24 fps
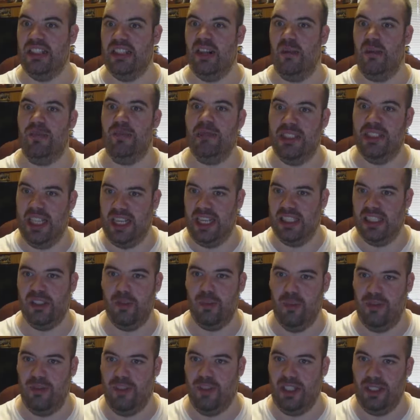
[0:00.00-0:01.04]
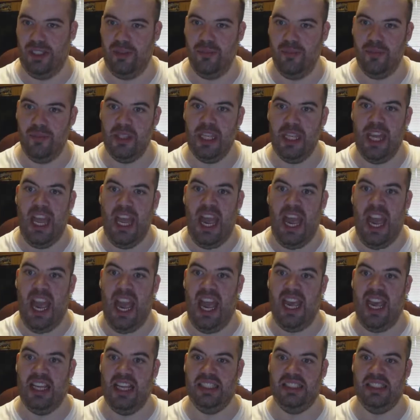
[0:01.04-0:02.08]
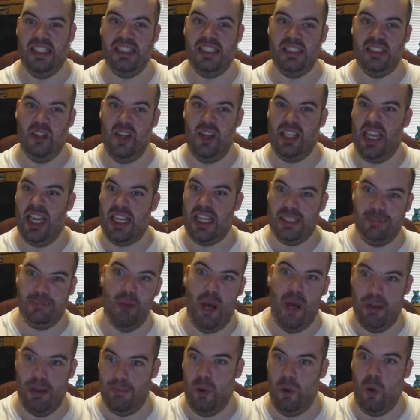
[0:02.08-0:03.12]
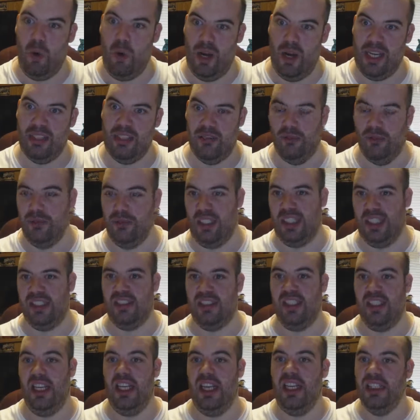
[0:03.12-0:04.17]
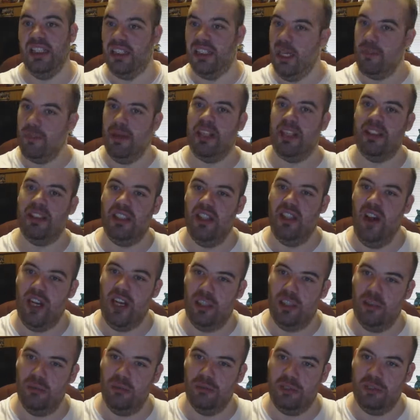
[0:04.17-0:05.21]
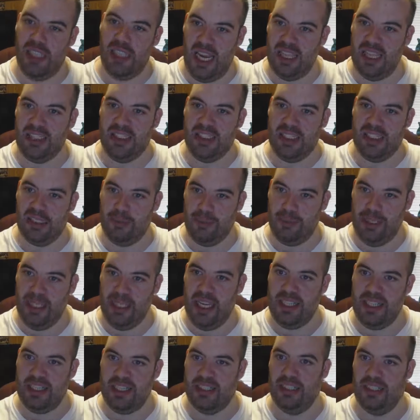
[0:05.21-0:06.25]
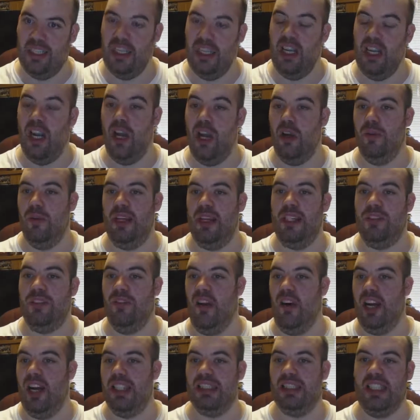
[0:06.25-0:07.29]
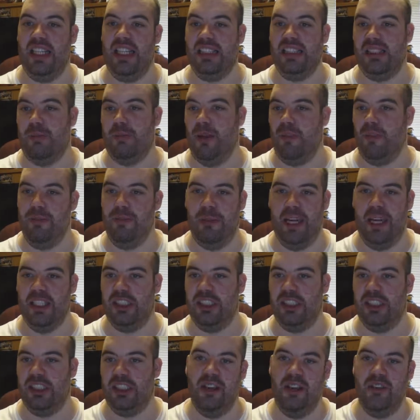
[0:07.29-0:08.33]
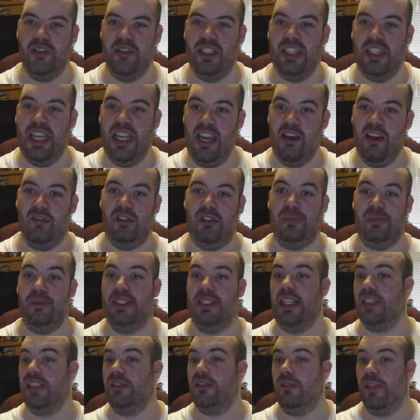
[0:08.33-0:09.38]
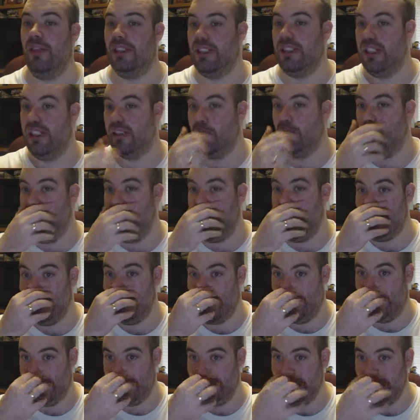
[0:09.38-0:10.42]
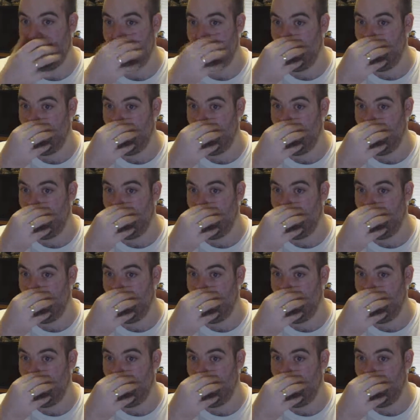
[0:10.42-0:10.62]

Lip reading: he's obsessed with it. And he's like, that's my boy and all this. So he meets a guy called Danny at the beginning, who he finds out some information out of and kills, but doesn't realise there's a witness